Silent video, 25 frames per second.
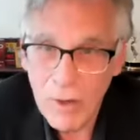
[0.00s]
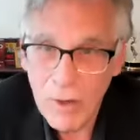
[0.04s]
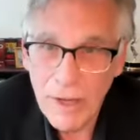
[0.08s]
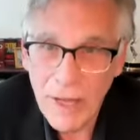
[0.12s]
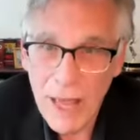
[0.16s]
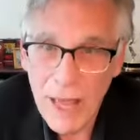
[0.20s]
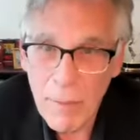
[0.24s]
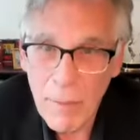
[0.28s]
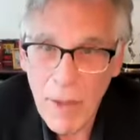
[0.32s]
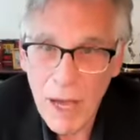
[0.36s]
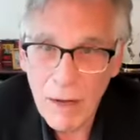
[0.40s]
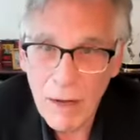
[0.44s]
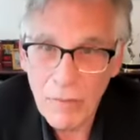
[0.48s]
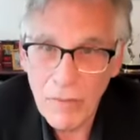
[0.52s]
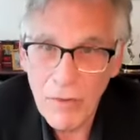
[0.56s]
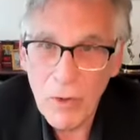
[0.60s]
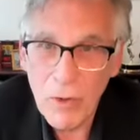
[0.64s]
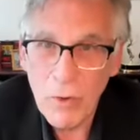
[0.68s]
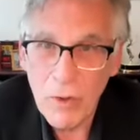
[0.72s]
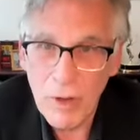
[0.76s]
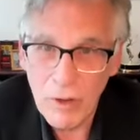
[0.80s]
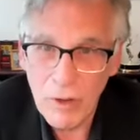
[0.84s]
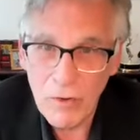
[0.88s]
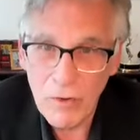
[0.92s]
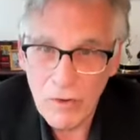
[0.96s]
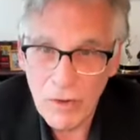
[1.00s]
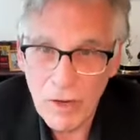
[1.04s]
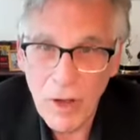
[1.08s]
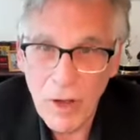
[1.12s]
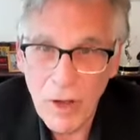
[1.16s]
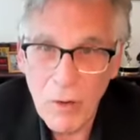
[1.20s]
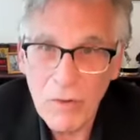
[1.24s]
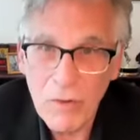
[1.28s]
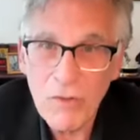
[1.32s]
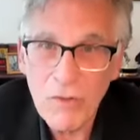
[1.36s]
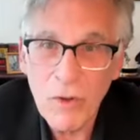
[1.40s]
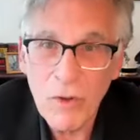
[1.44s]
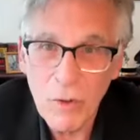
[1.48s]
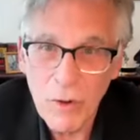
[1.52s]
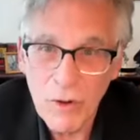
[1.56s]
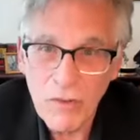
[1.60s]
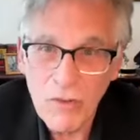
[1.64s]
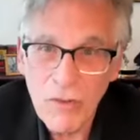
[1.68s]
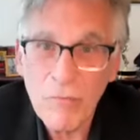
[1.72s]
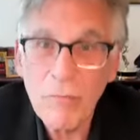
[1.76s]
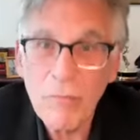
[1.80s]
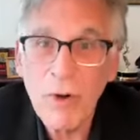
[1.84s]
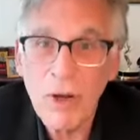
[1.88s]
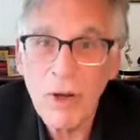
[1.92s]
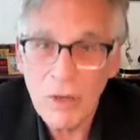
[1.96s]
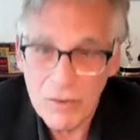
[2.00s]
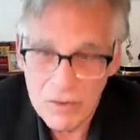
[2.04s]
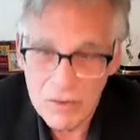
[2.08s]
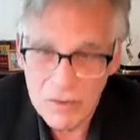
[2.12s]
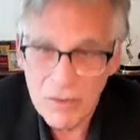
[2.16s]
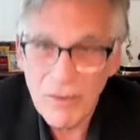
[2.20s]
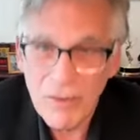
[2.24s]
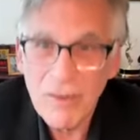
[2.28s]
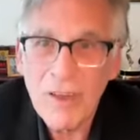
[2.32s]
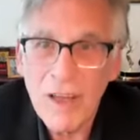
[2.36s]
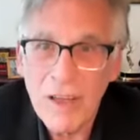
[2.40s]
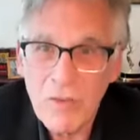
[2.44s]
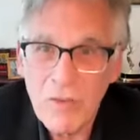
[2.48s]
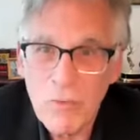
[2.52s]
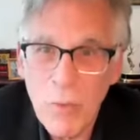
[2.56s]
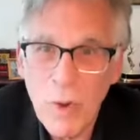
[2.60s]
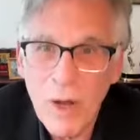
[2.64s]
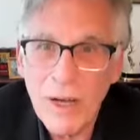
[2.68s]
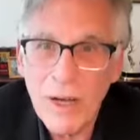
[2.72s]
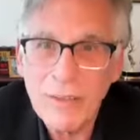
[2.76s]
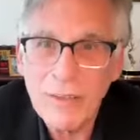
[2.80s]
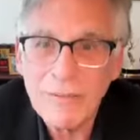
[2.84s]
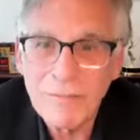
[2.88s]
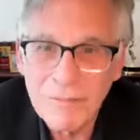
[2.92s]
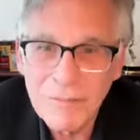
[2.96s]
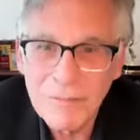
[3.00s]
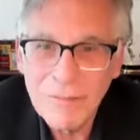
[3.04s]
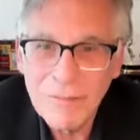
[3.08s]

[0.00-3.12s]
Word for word: Came out a few years ago, series of books as well.